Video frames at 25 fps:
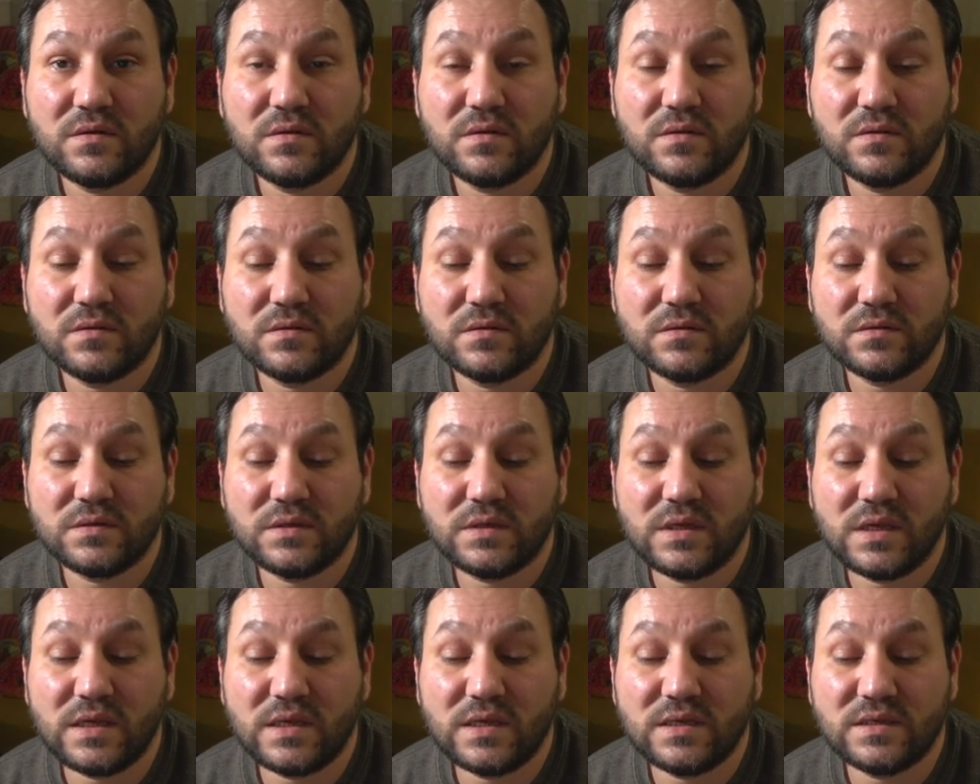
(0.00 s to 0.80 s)
Or
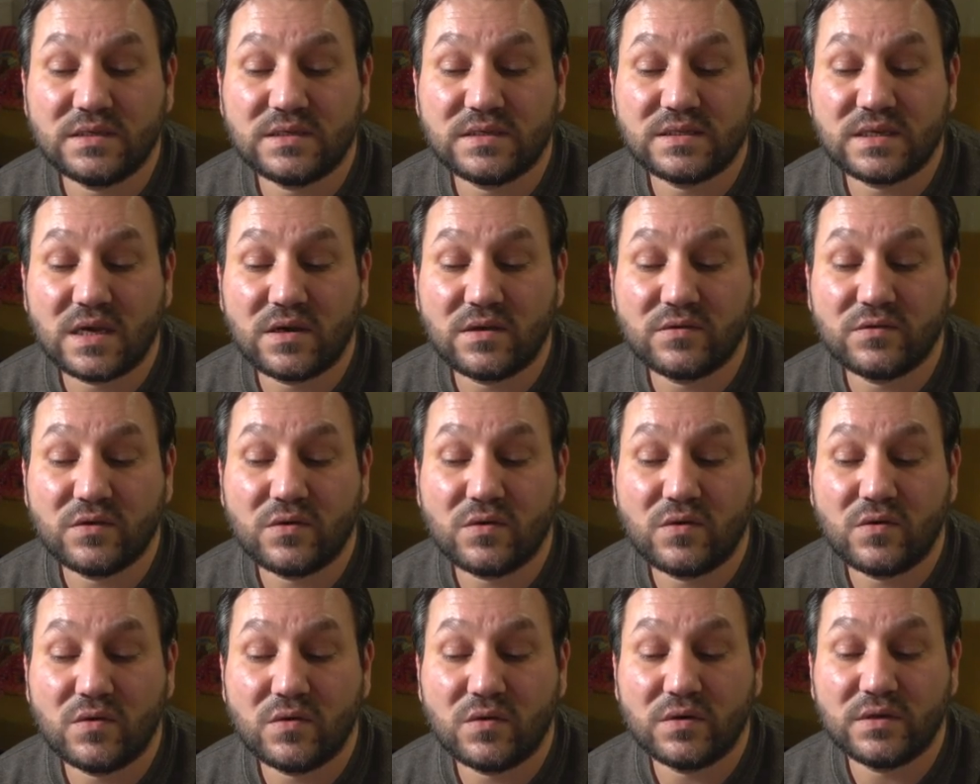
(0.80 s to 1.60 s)
D. Sound your
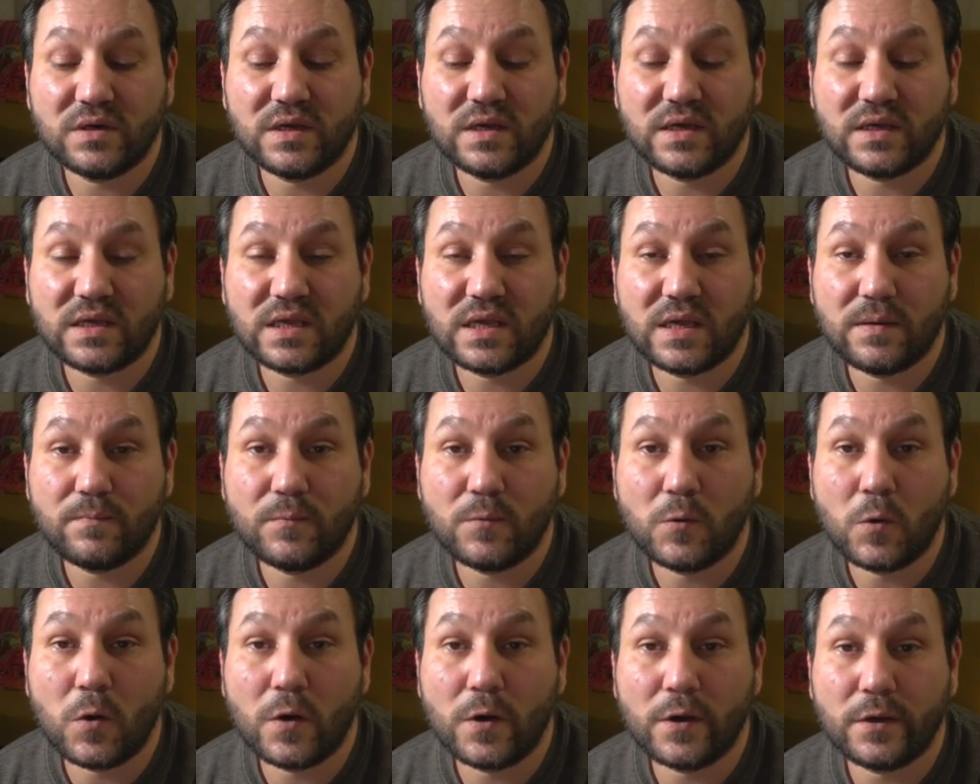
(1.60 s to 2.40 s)
horn and keep
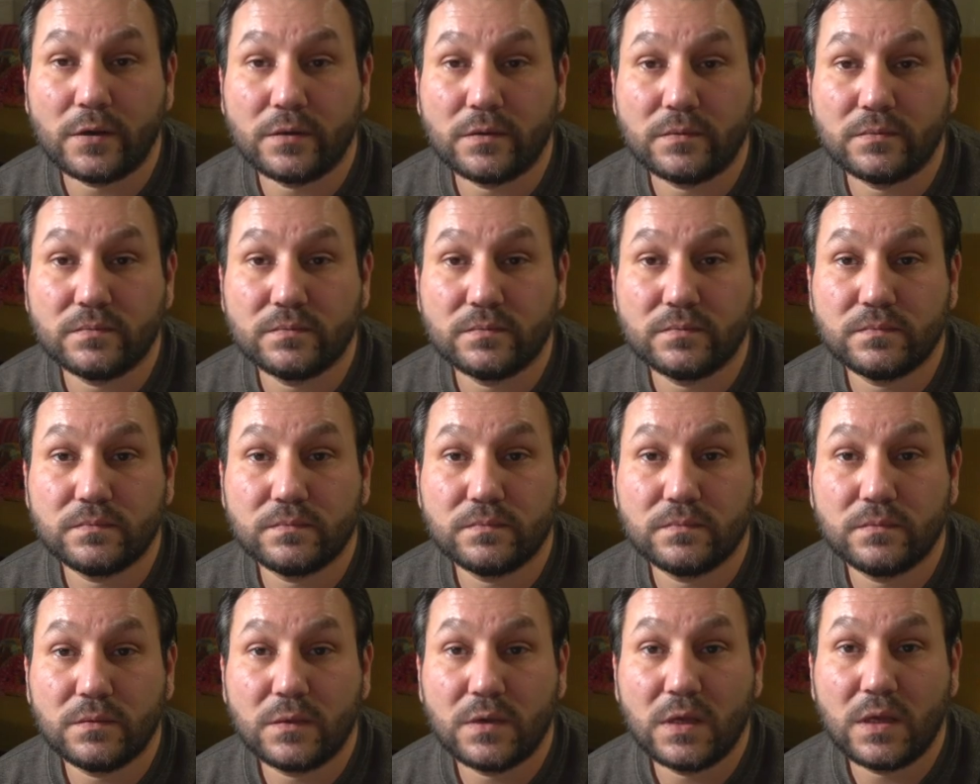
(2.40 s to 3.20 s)
going.
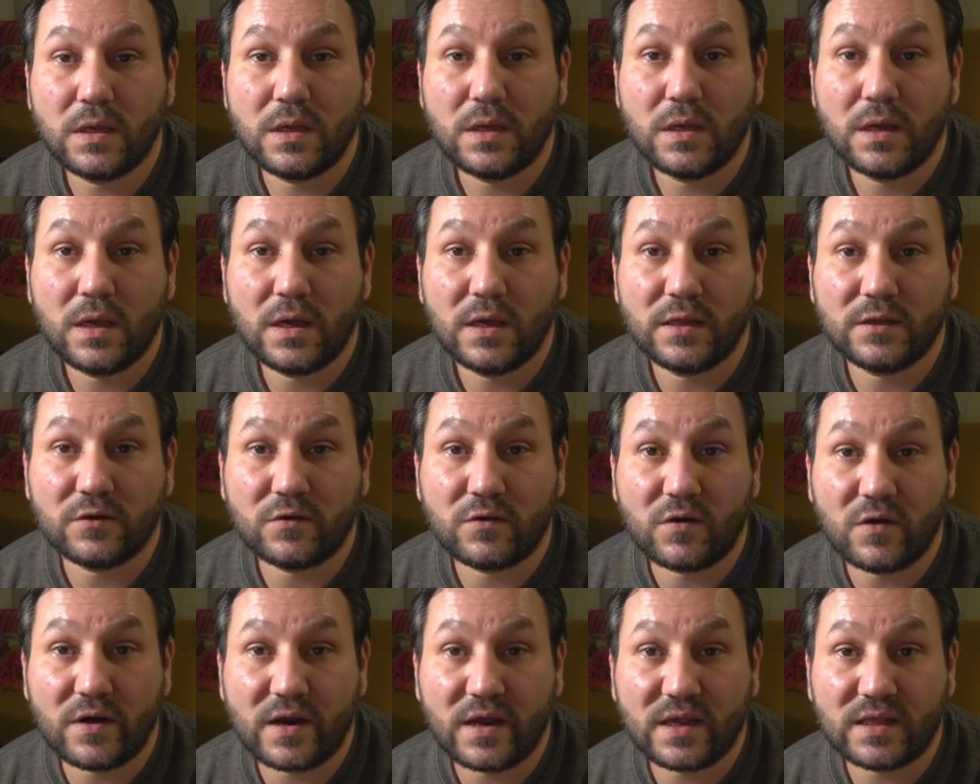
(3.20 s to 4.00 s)
And the
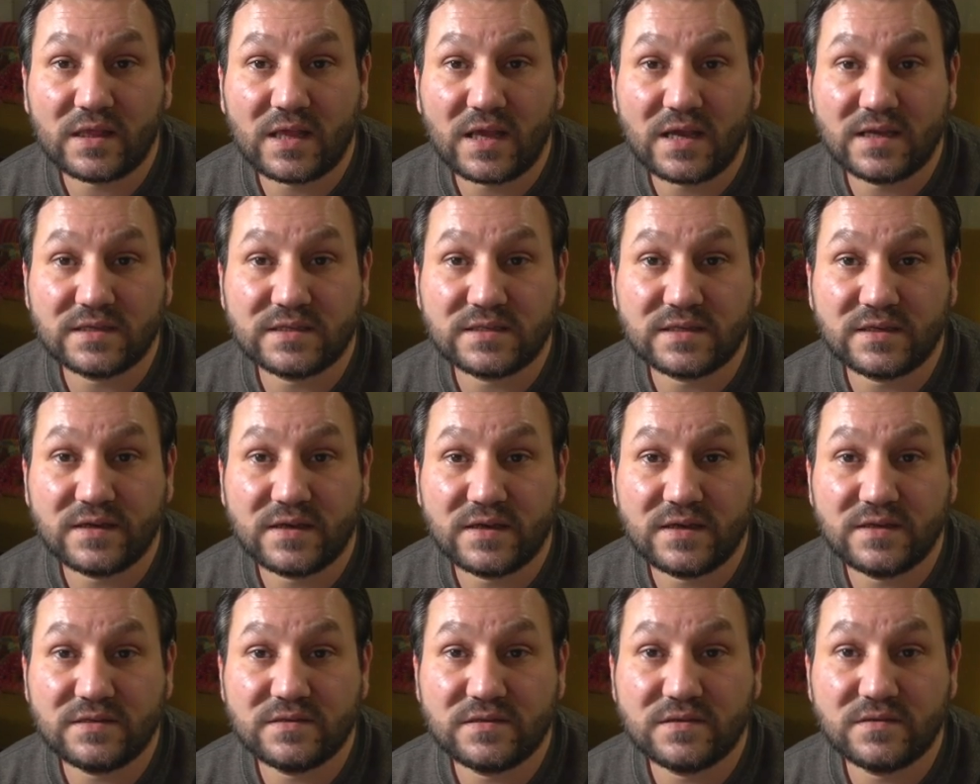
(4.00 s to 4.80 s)
correct answer
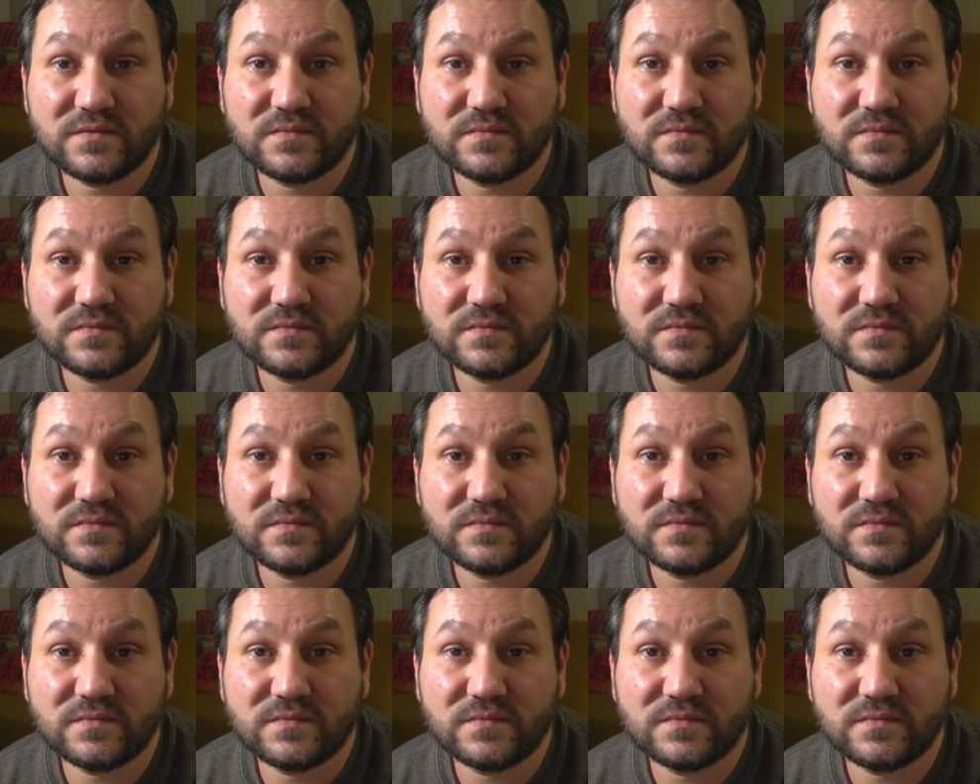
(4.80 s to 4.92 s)
is